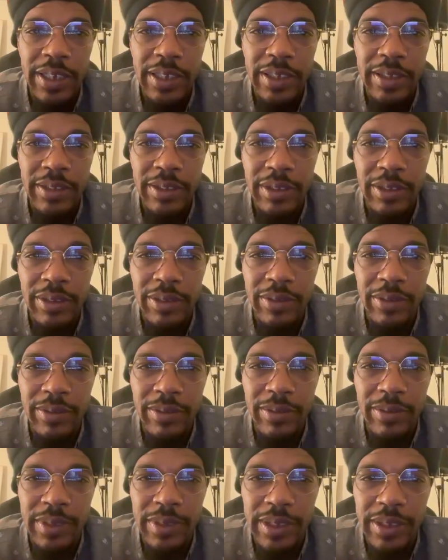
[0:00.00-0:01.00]
So
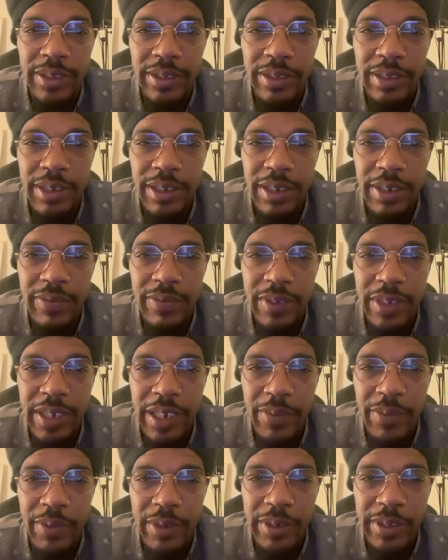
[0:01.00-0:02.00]
these are the different
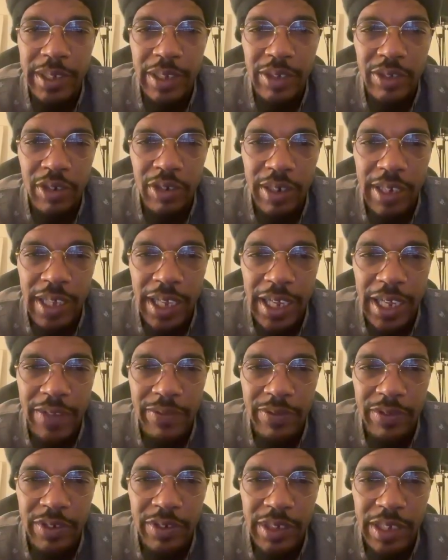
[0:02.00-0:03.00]
networks that you already have.
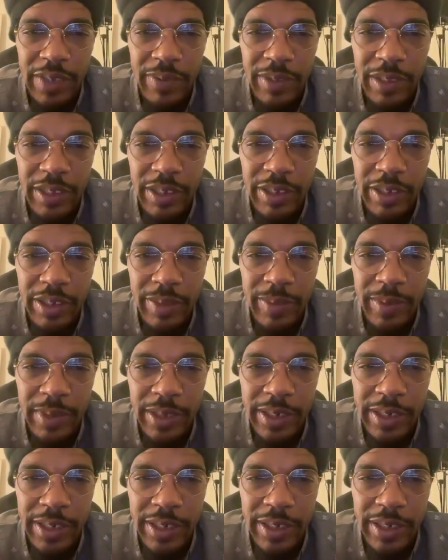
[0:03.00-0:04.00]
You just have Ethereum and
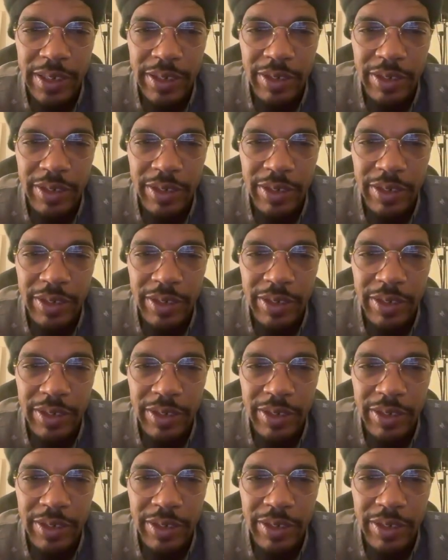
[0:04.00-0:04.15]
Lea.